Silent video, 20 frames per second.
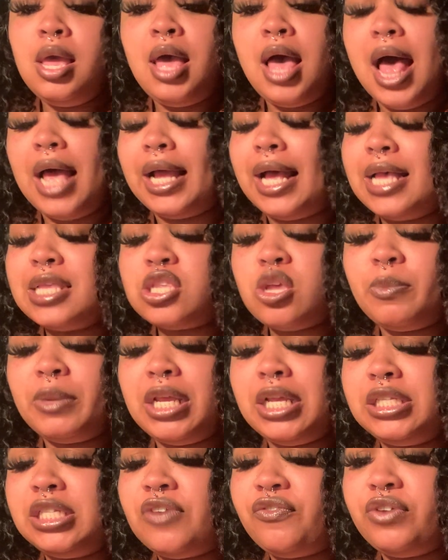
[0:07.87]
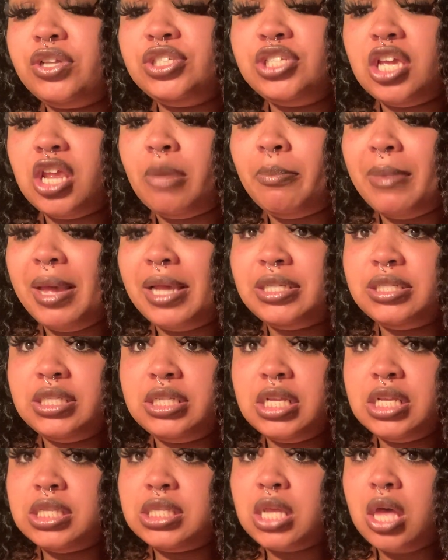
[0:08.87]
I got so many different channel
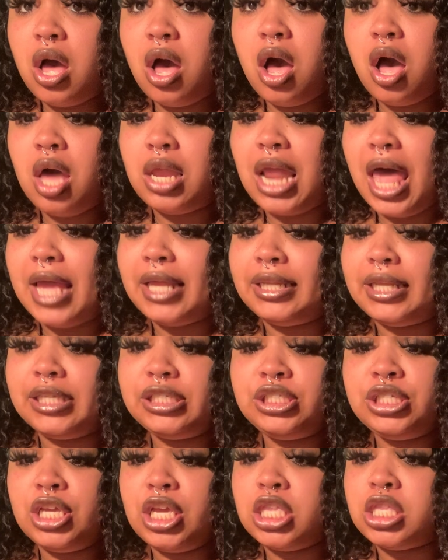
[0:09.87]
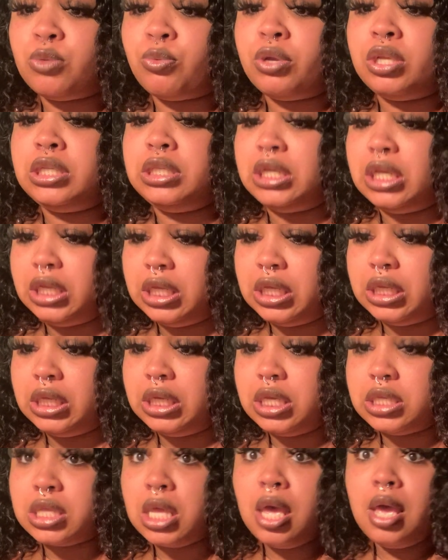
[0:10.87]
messages, y'all. Like, this shit is
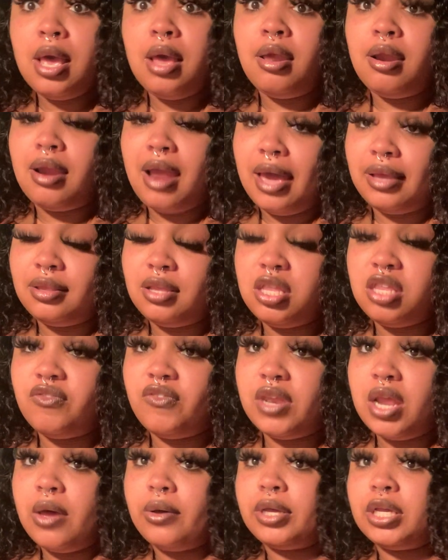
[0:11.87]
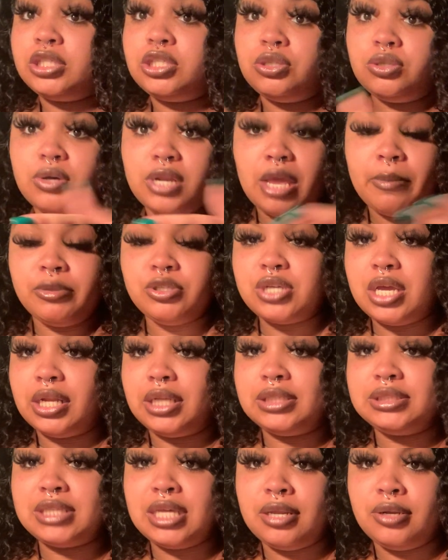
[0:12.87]
ridiculous. Like this video because you know they've been trying to
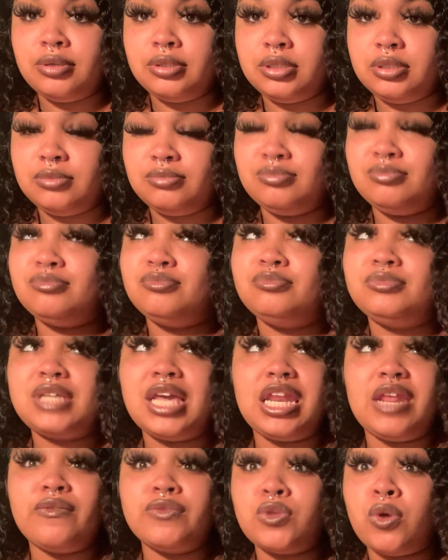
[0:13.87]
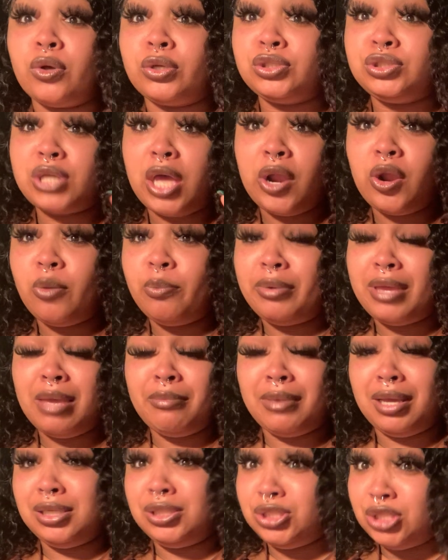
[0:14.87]
sell. Can't even talk. Shadow ban
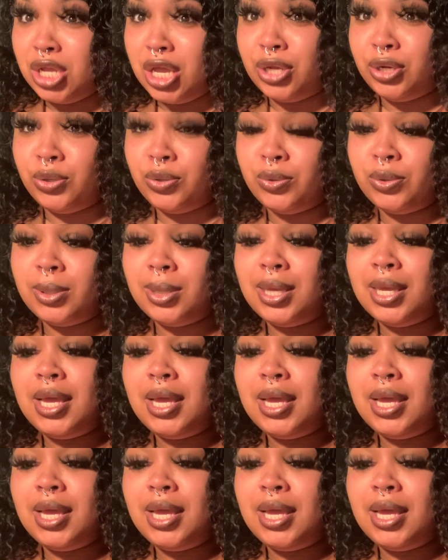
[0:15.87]
my channel.